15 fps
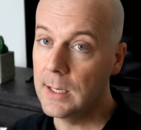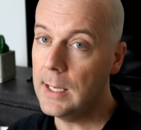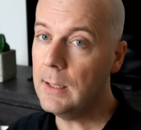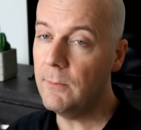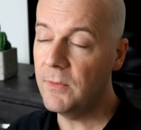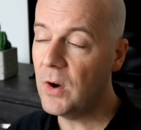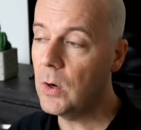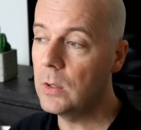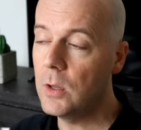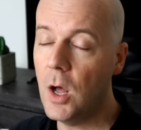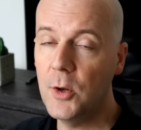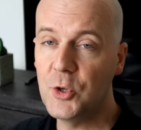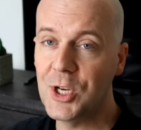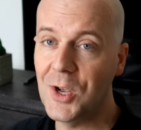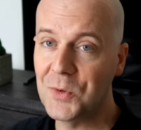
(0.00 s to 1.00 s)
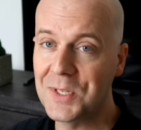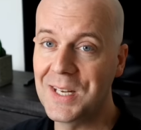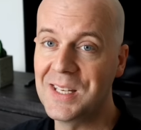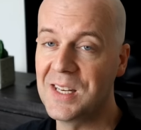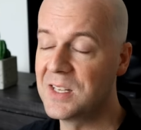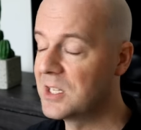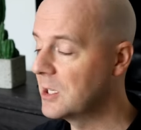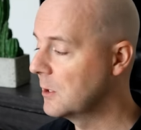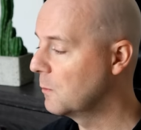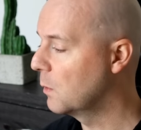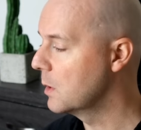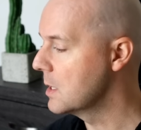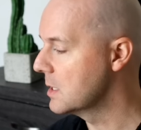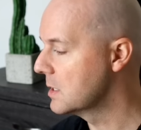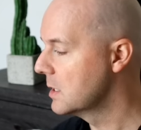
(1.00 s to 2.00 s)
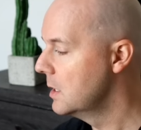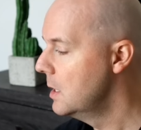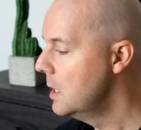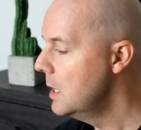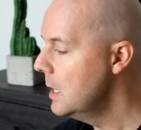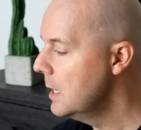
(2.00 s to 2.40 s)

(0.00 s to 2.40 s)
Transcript: get very long jail sentences for this.